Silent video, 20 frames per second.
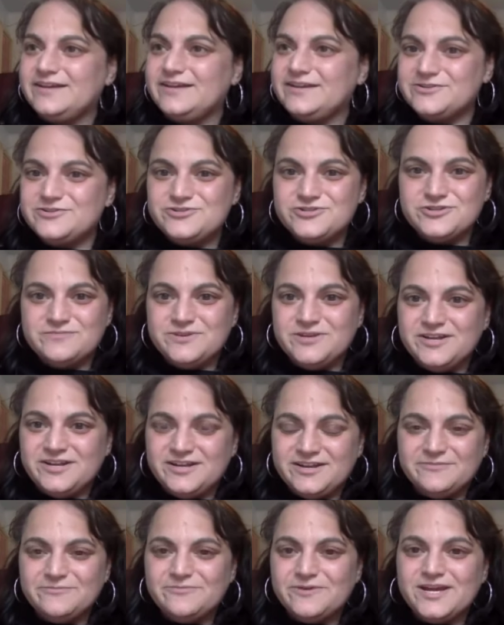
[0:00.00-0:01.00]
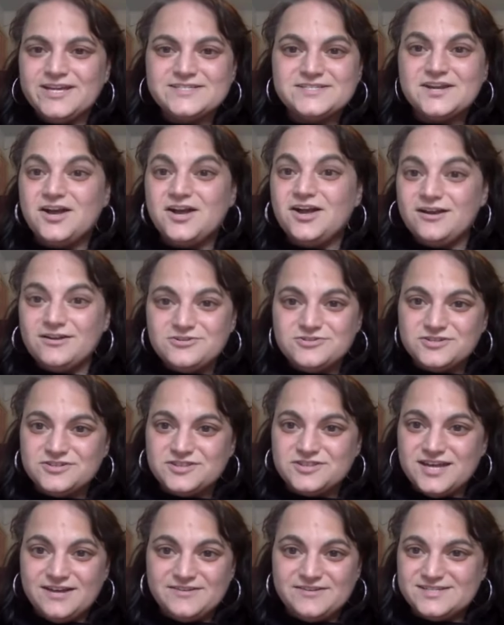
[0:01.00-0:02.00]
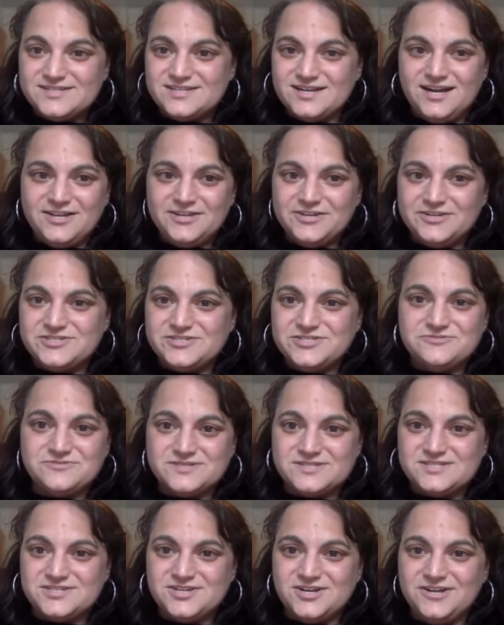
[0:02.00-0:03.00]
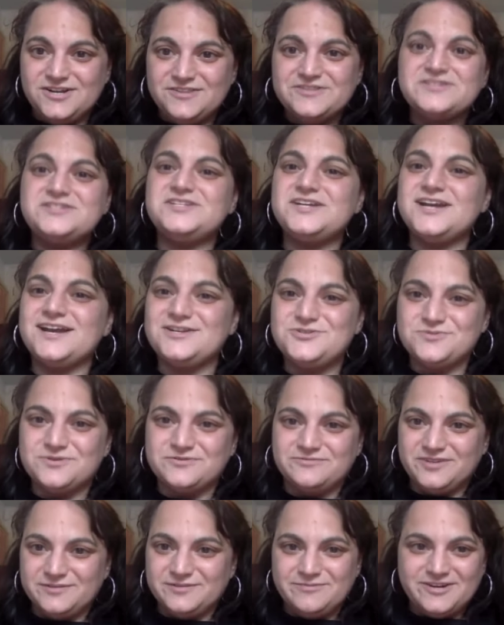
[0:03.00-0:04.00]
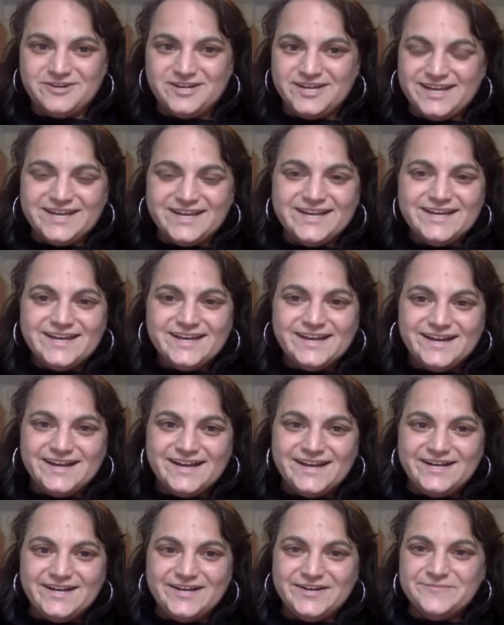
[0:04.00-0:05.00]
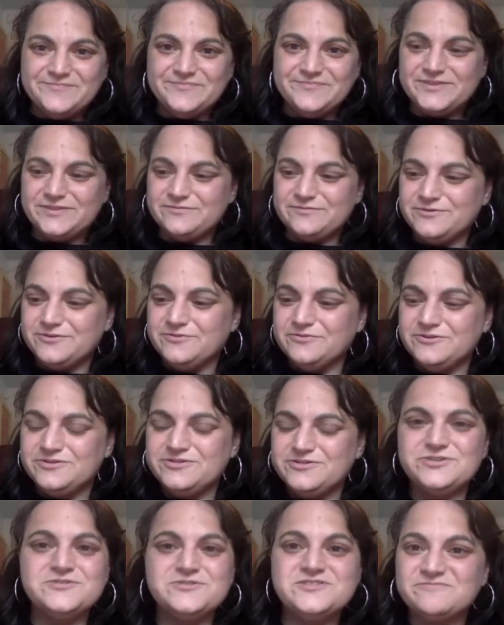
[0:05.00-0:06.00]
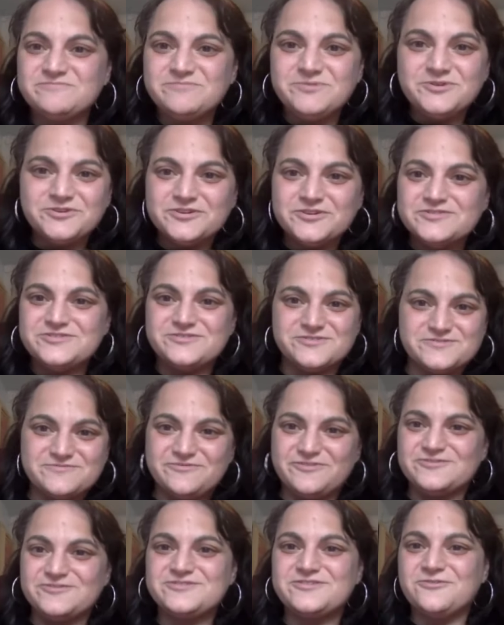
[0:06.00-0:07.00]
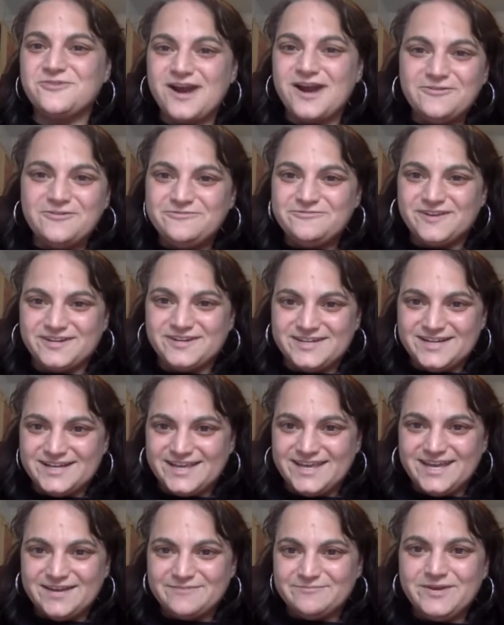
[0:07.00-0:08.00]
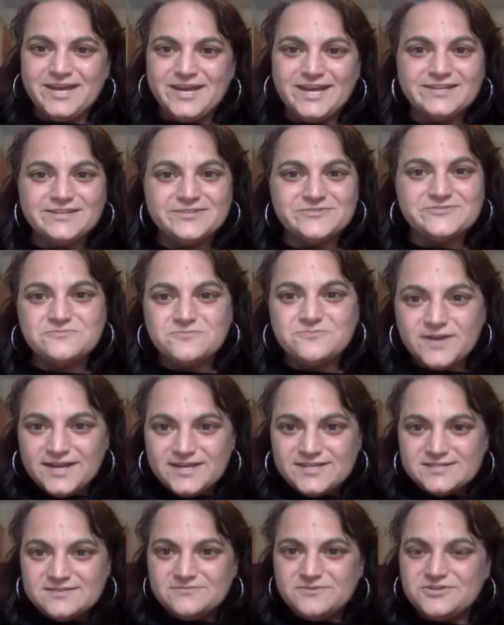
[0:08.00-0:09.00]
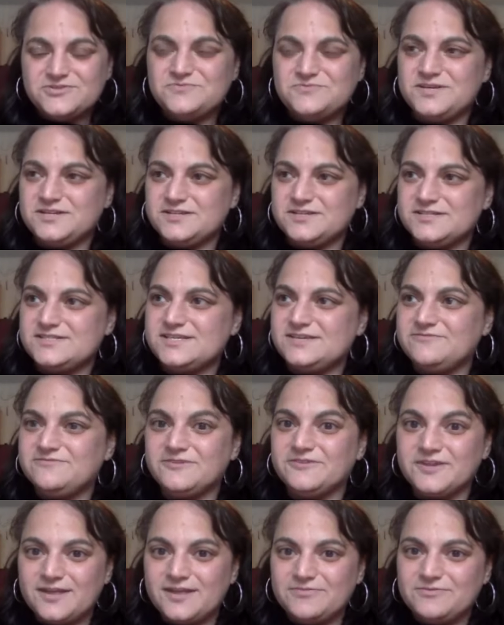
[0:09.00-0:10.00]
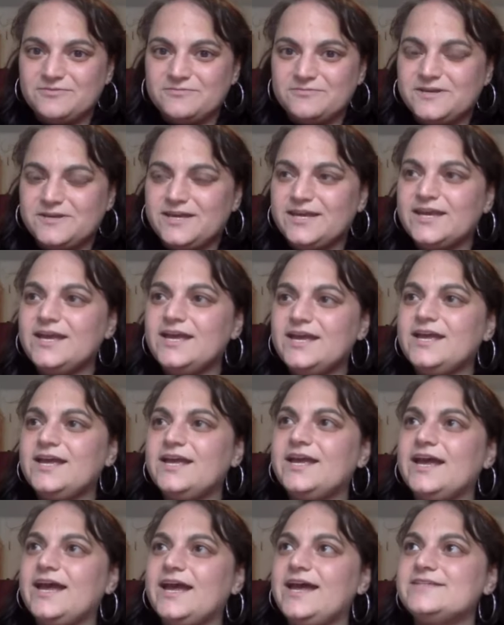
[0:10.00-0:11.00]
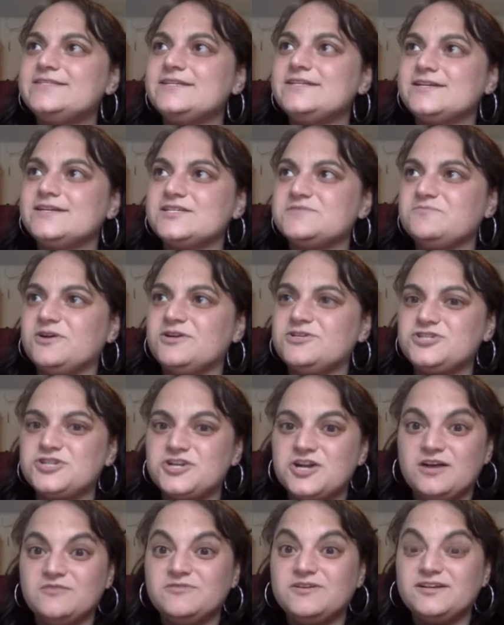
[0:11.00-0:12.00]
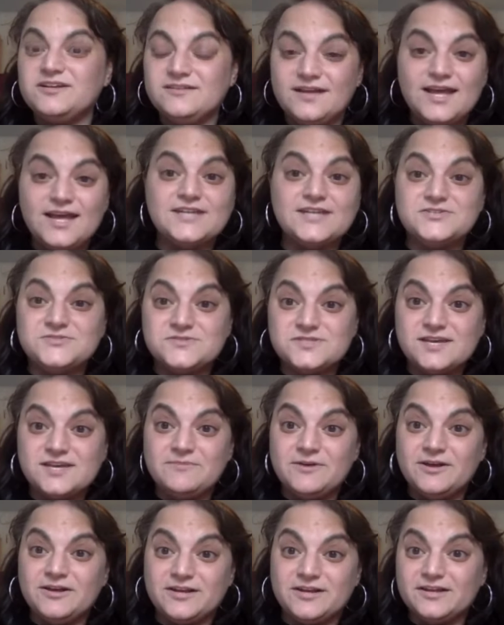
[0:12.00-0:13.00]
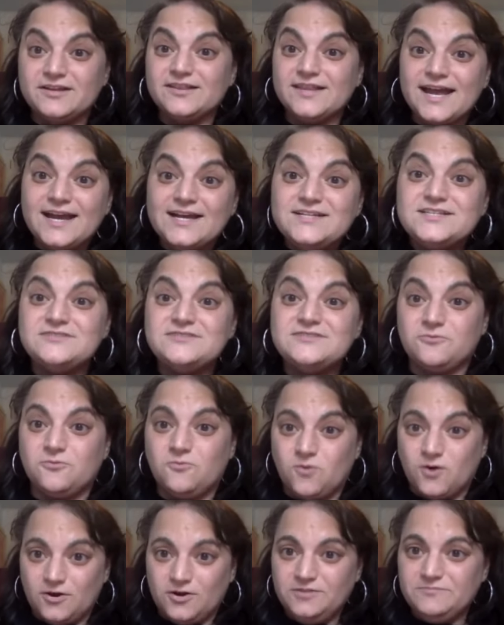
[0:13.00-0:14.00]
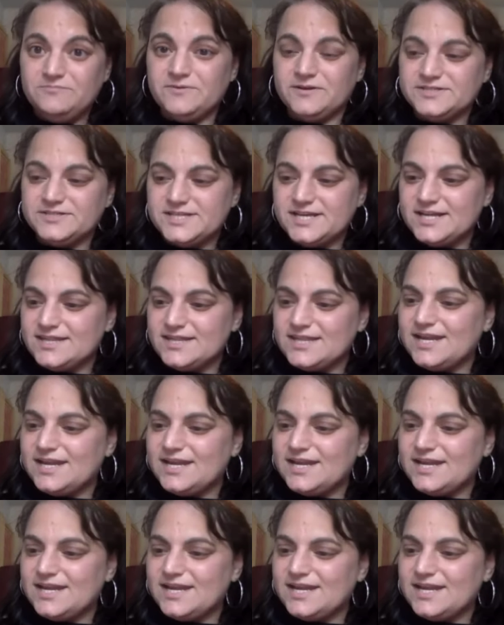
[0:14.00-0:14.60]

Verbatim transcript: contributed and raised $100,000 to install the Statue of Liberty um, through Joseph Pulitzer's first crowdfunding campaign. There's ways in which we can see philanthropy as an expression of as you say, Bella, collective world building,